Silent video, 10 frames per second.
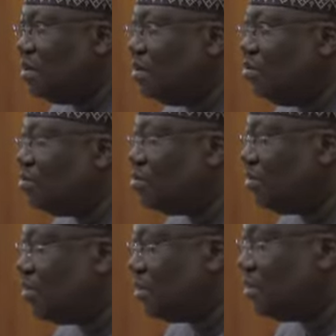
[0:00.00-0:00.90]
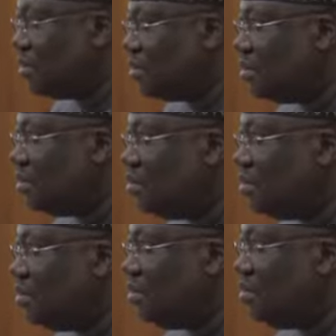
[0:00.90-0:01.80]
most of our states.
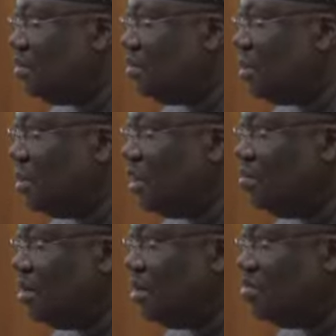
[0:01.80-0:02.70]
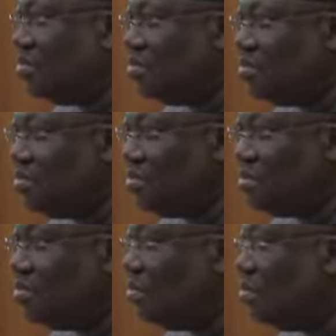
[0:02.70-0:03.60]
They have been able to,
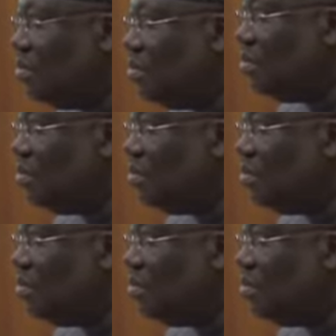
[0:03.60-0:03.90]
through